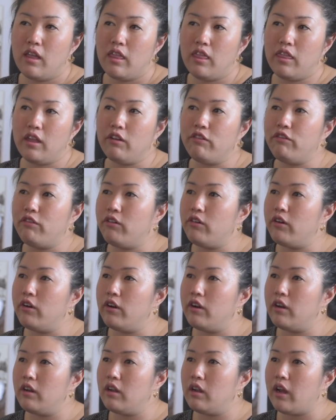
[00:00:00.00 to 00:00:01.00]

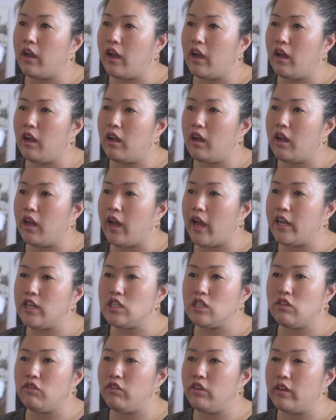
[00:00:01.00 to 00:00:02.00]
Therefore, I
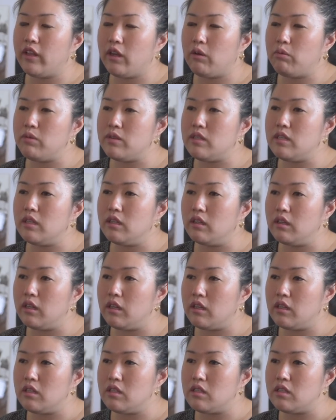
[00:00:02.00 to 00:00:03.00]
just feel like
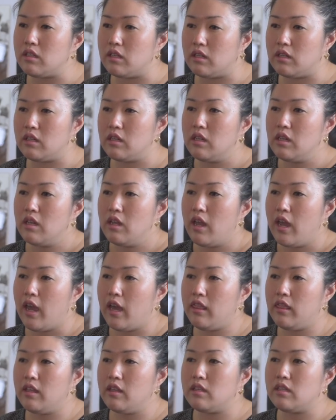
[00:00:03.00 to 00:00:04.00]
resilience and
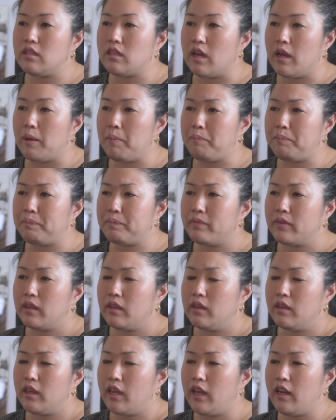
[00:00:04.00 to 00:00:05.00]
this kind
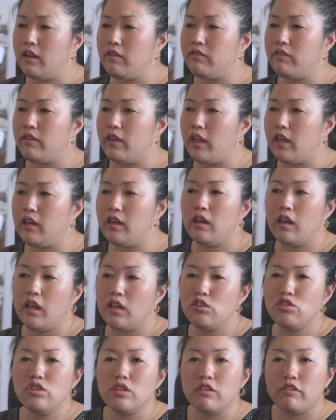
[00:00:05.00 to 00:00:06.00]
of,
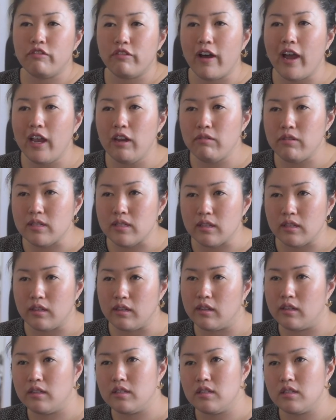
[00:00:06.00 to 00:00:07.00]
and to define
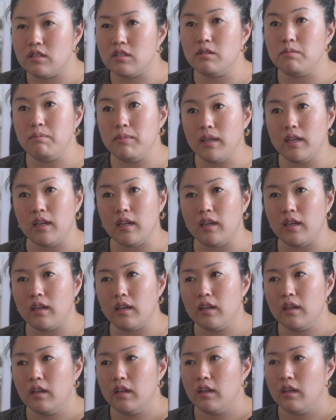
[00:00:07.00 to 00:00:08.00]
resilience to
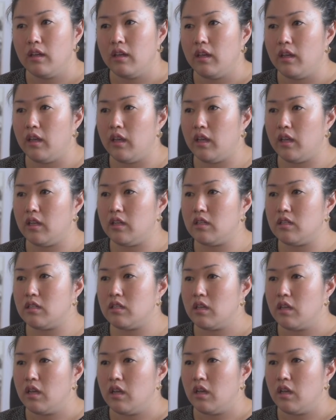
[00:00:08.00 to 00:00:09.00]
me
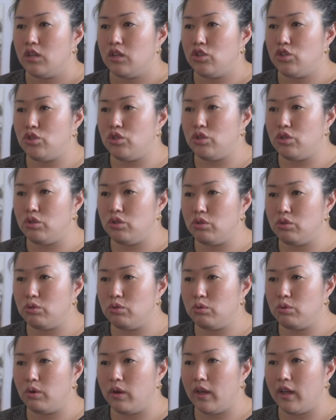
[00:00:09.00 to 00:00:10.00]
is
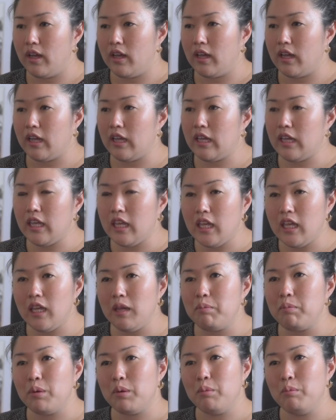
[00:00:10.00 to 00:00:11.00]
to
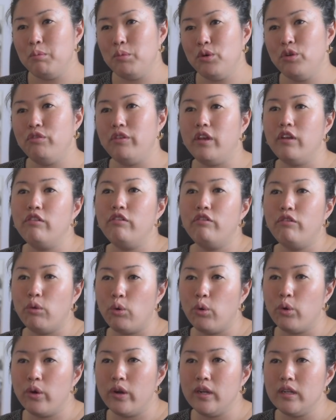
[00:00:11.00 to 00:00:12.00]
keep moving
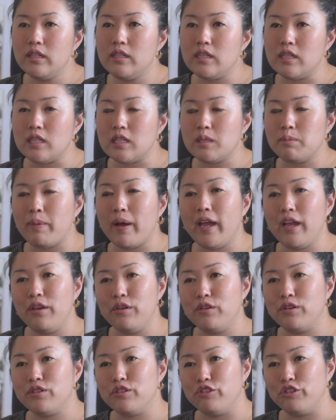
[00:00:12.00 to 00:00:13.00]
forward despite
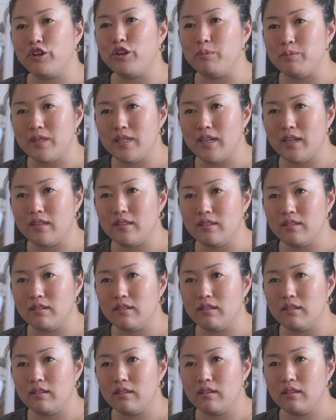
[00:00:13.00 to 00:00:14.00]
your
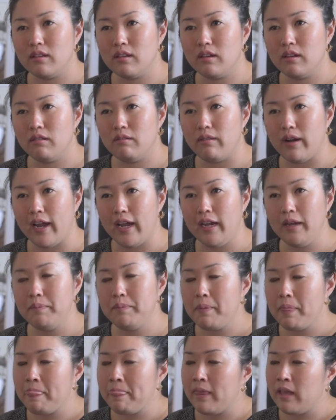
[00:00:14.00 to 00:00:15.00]
circumstances, right?